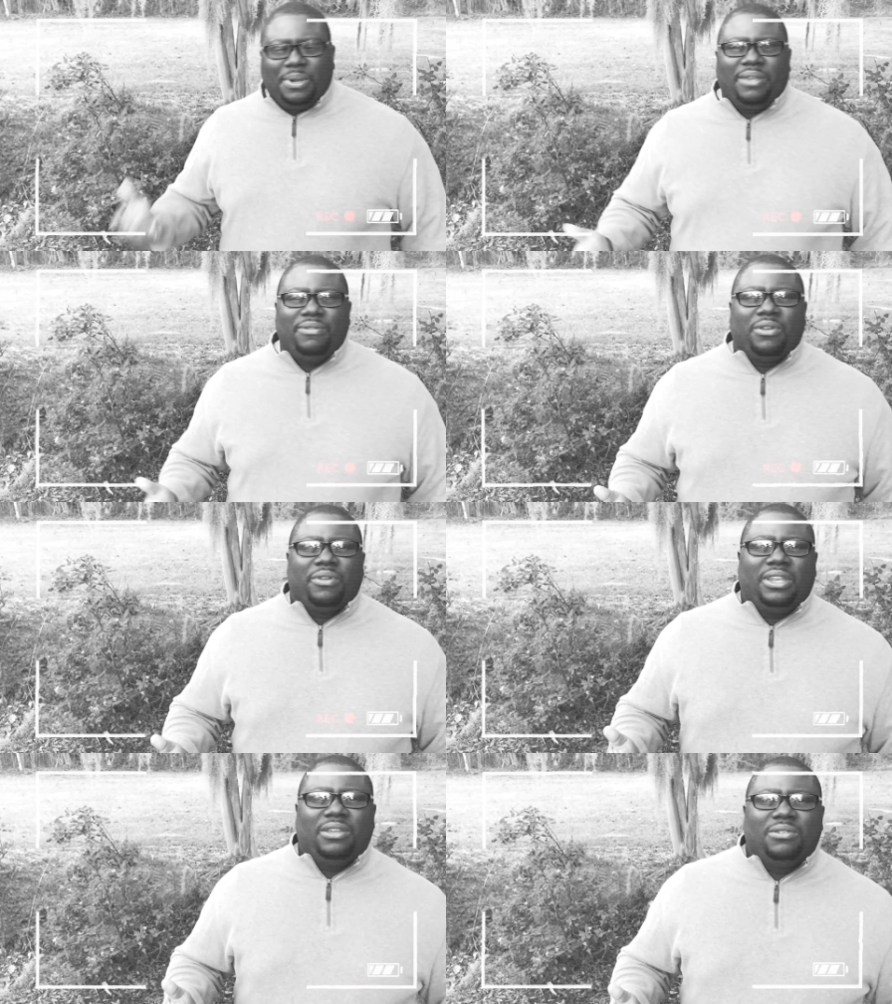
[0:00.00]
I'm going to give you a
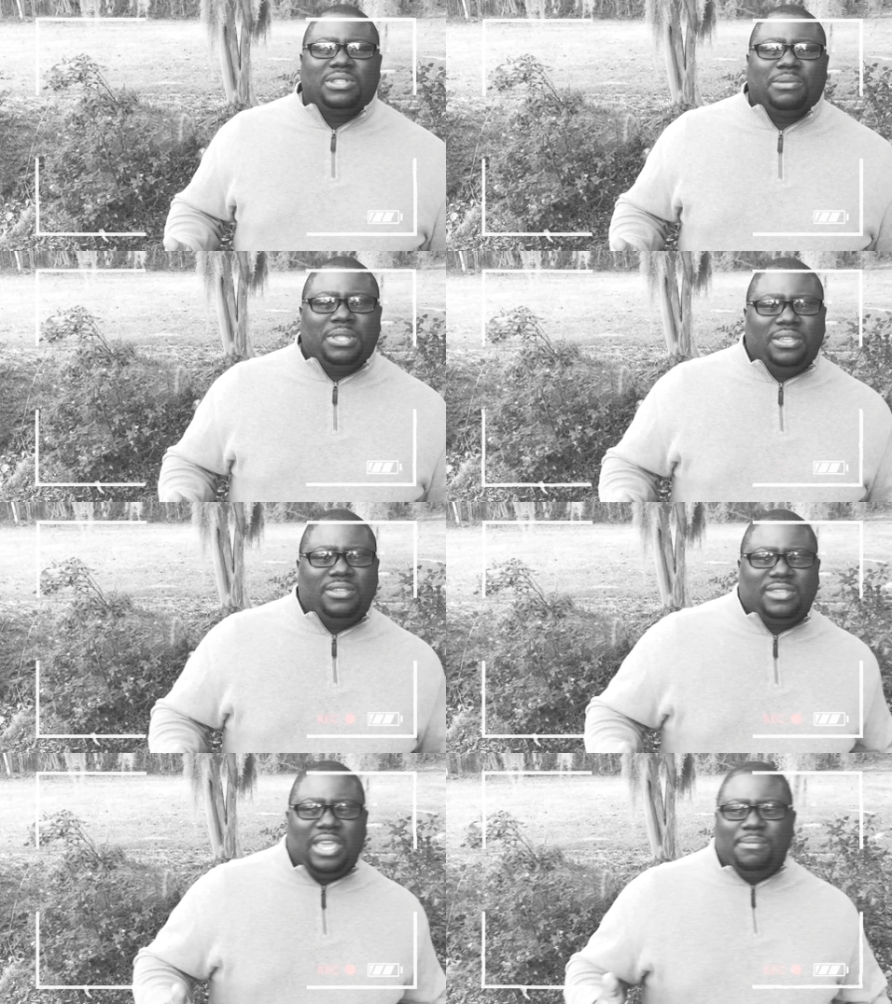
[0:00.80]
great deal on some of
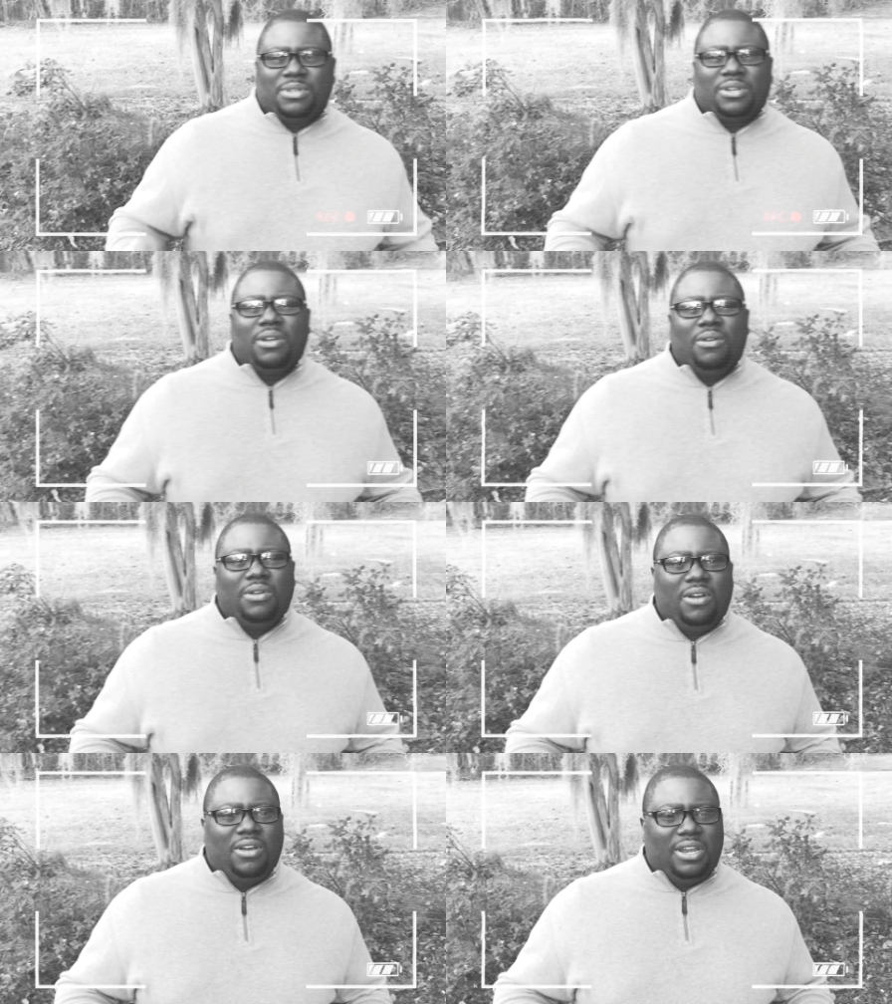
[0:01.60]
these games that are
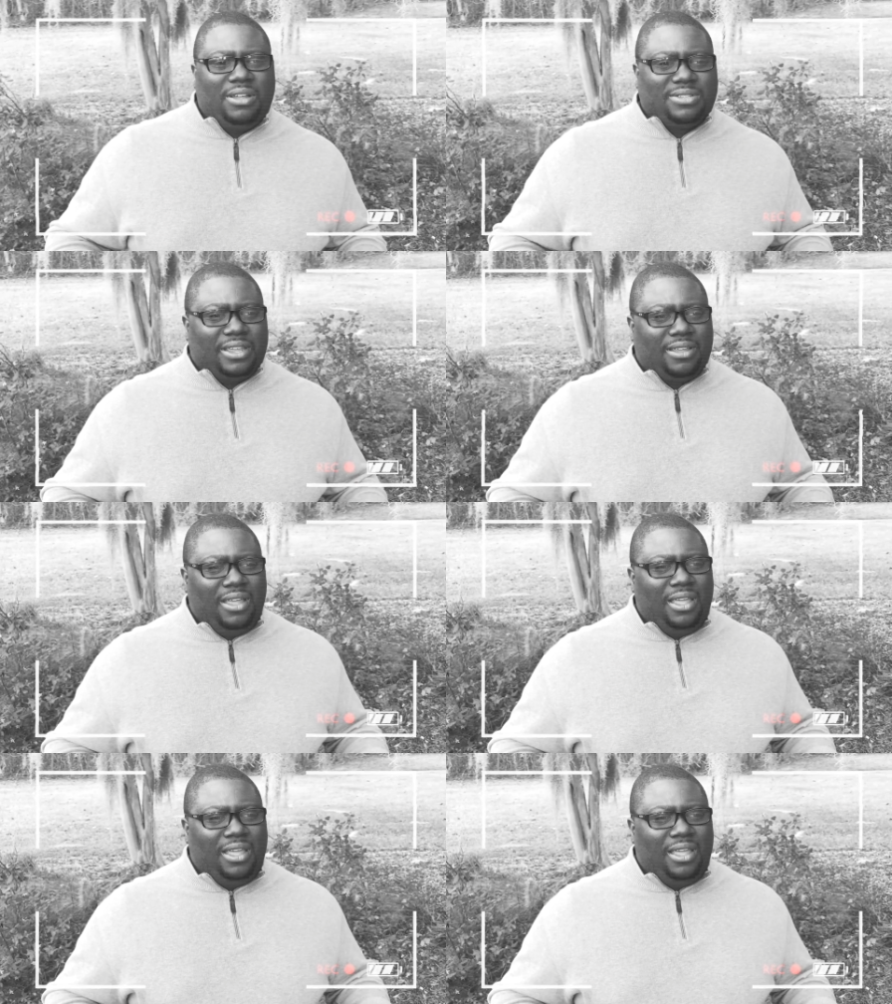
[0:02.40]
going on. And I was like,